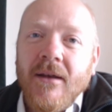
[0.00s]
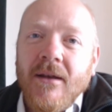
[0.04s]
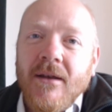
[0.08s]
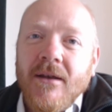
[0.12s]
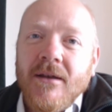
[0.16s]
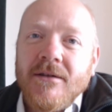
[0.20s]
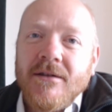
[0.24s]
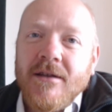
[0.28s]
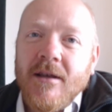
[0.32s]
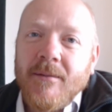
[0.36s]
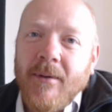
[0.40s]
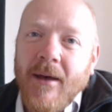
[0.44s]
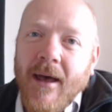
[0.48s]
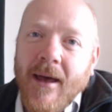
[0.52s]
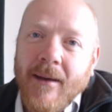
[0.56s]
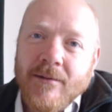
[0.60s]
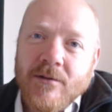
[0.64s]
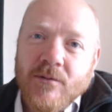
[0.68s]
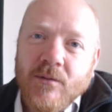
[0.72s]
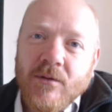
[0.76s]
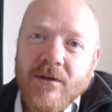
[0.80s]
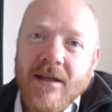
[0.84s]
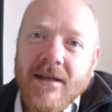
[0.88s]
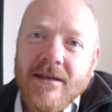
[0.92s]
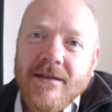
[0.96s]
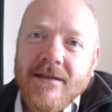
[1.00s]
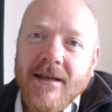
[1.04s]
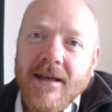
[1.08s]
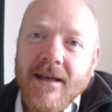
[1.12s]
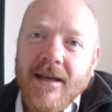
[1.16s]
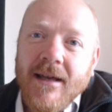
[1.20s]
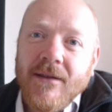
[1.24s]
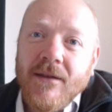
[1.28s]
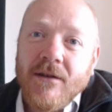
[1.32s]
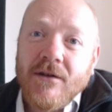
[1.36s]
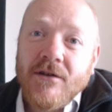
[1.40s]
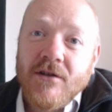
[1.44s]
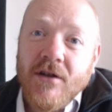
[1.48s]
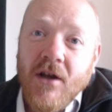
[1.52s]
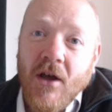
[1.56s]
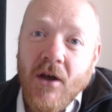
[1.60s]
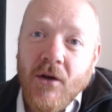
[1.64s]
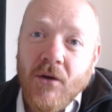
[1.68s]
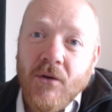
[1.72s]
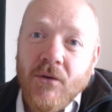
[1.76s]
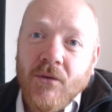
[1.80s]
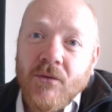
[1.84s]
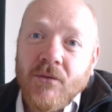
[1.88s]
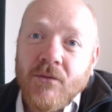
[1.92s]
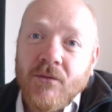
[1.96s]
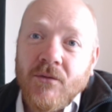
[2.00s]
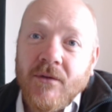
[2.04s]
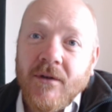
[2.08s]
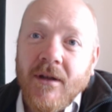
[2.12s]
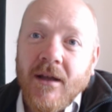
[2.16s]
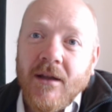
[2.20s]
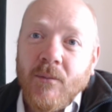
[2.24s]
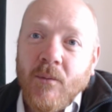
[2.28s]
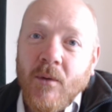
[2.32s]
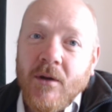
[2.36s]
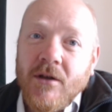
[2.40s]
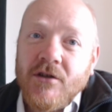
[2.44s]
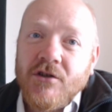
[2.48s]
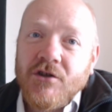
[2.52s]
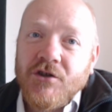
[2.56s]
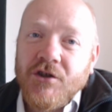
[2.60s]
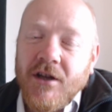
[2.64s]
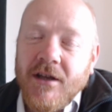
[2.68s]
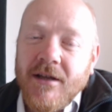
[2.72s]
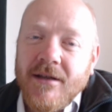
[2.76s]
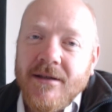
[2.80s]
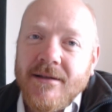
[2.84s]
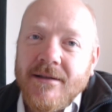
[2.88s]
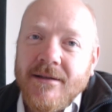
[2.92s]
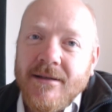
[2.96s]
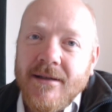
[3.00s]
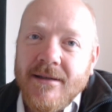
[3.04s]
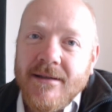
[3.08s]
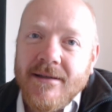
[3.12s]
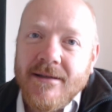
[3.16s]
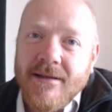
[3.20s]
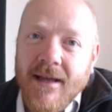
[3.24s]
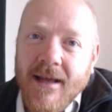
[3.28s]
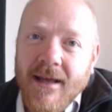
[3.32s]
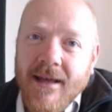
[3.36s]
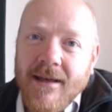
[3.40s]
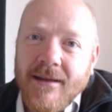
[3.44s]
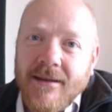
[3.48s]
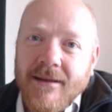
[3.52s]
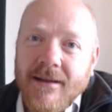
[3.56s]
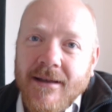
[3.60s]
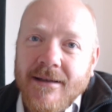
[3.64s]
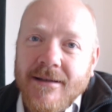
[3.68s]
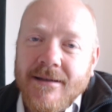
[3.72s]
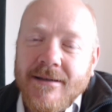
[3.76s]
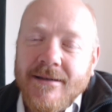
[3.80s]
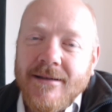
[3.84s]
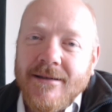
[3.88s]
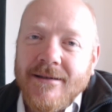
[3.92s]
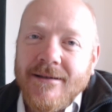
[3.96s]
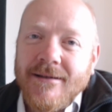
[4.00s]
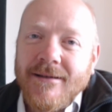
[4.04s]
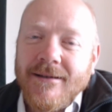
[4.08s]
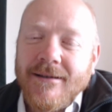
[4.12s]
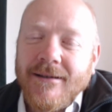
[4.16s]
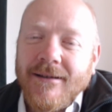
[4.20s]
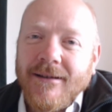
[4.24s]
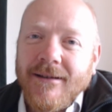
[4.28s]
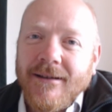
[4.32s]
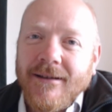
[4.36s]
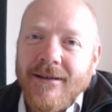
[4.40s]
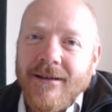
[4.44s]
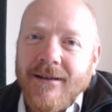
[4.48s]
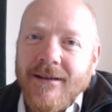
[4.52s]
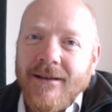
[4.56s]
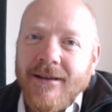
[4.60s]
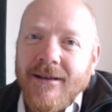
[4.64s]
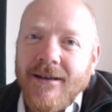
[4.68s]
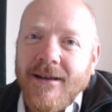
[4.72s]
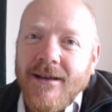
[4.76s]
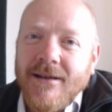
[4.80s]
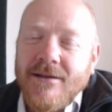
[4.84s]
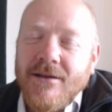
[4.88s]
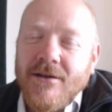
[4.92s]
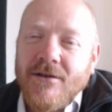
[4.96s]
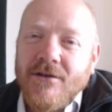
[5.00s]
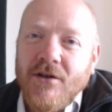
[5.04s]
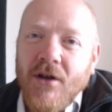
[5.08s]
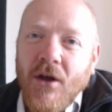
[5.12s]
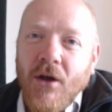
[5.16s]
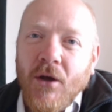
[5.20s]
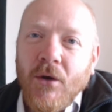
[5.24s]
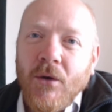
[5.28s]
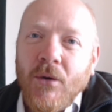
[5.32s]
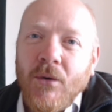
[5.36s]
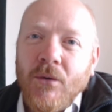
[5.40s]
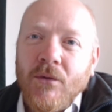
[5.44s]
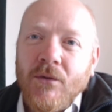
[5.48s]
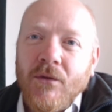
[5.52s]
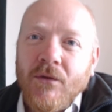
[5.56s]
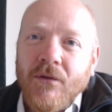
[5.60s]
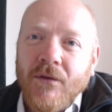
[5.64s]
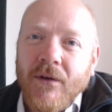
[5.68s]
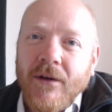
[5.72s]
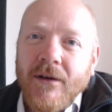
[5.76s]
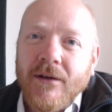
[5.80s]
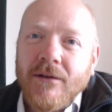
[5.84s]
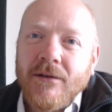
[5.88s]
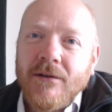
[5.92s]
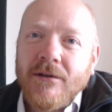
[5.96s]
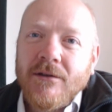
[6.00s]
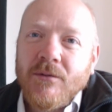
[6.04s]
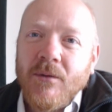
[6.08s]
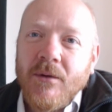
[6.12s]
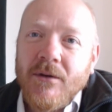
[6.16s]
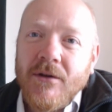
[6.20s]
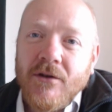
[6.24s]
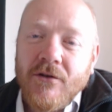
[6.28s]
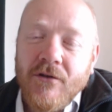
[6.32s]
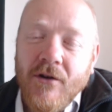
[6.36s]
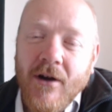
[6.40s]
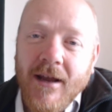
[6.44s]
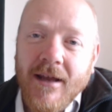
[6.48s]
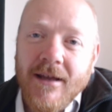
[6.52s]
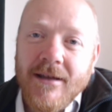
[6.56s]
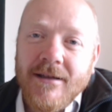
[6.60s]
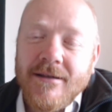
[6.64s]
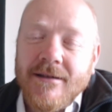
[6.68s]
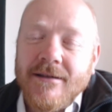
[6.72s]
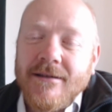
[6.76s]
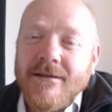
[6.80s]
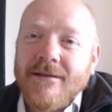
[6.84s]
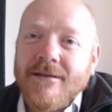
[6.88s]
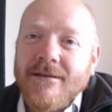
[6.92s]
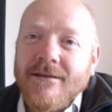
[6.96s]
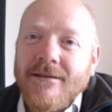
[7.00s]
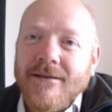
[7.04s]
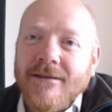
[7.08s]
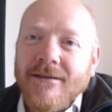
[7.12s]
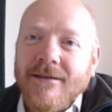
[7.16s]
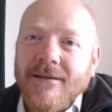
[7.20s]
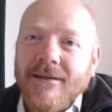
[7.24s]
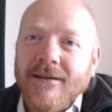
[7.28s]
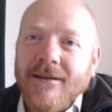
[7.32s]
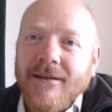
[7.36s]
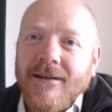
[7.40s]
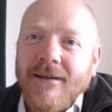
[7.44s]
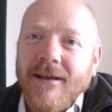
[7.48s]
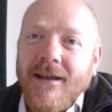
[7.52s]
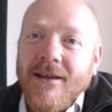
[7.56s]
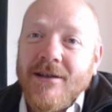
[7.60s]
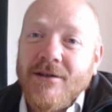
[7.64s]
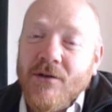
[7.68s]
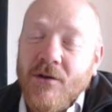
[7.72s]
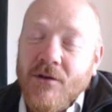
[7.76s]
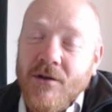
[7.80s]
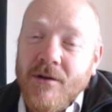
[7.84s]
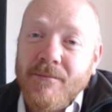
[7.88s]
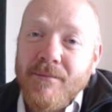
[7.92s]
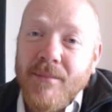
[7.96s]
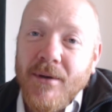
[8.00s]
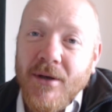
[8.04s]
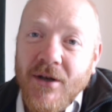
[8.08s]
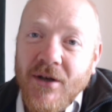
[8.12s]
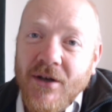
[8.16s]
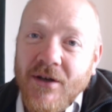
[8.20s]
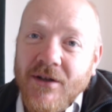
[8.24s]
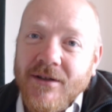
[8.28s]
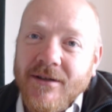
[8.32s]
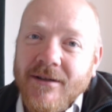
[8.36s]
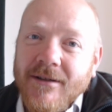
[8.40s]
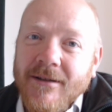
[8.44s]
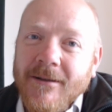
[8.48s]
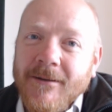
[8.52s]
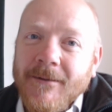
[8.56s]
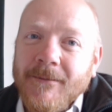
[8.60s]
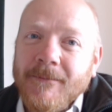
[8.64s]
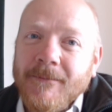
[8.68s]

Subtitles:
So perhaps we need to hear the tone in which Jesus is saying this. It's a tone filled with grace. It's not a burden.